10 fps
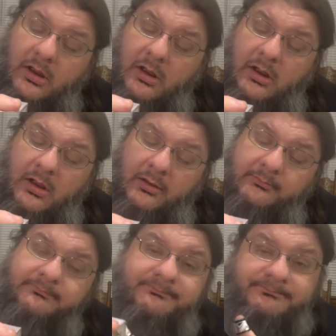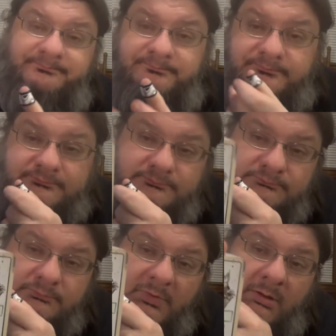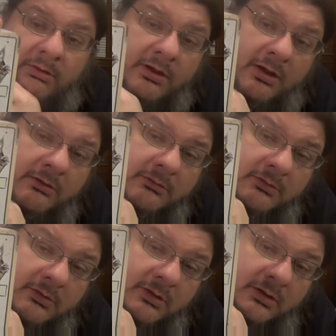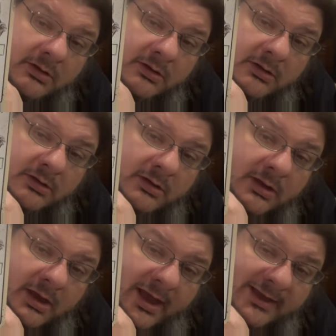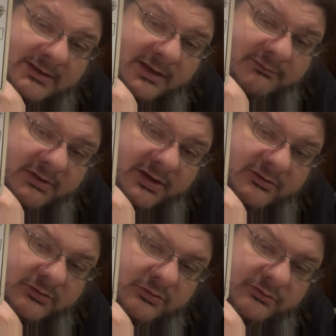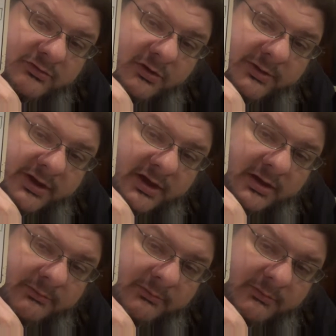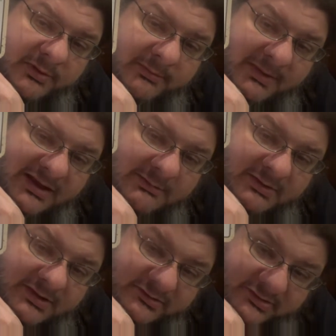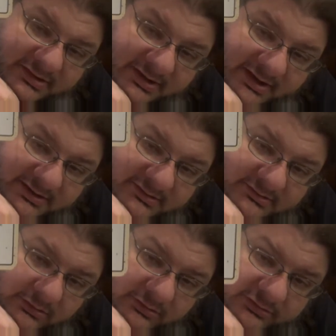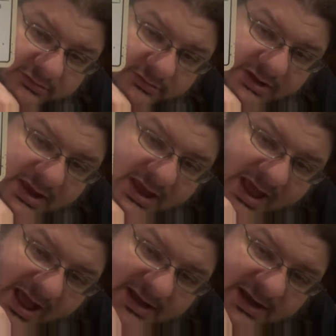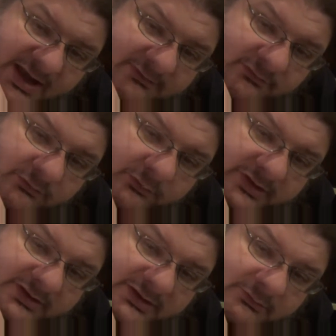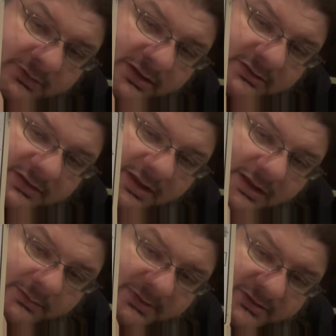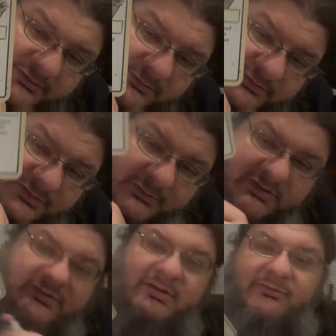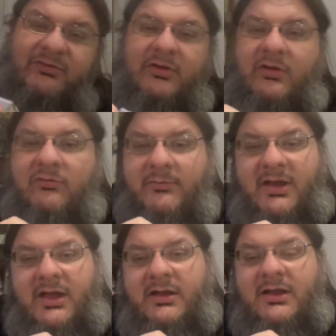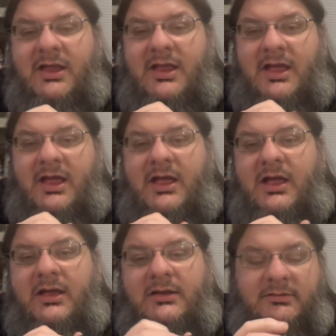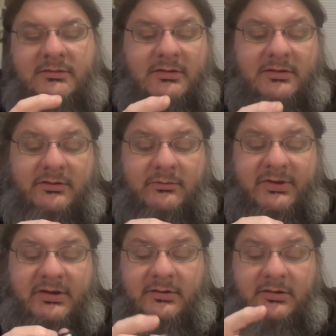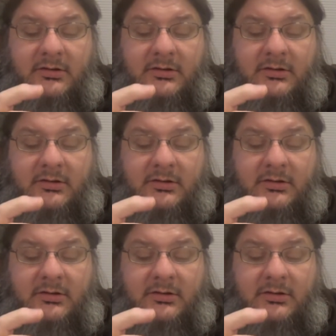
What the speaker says: Here you go. I loved the Ninja Turtles growing up, but mainly because of the 90s cartoon. I never really read the comics, so some of this stuff is going to go over my head a little bit.